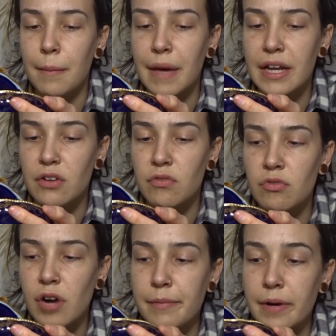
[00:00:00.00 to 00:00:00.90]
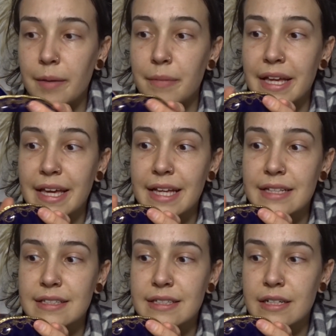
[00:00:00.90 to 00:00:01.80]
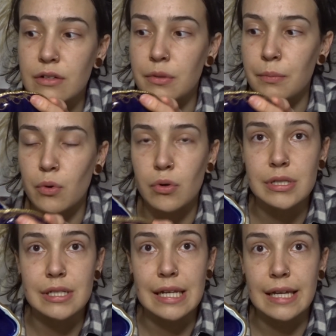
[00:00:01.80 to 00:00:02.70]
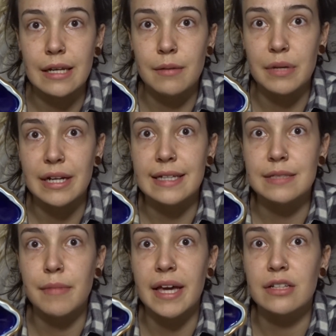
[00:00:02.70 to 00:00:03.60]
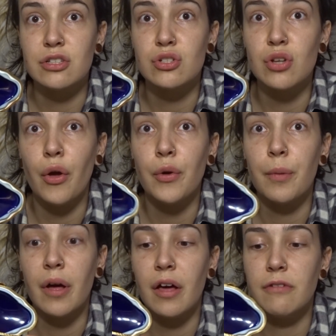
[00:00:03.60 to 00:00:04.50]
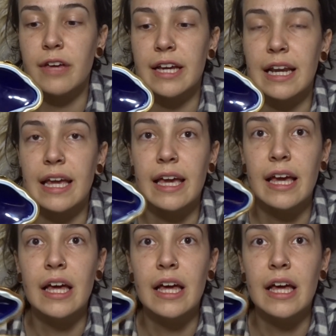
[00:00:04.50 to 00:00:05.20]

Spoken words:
made of rubber, but it is still the porcelain, but it is made so perfectly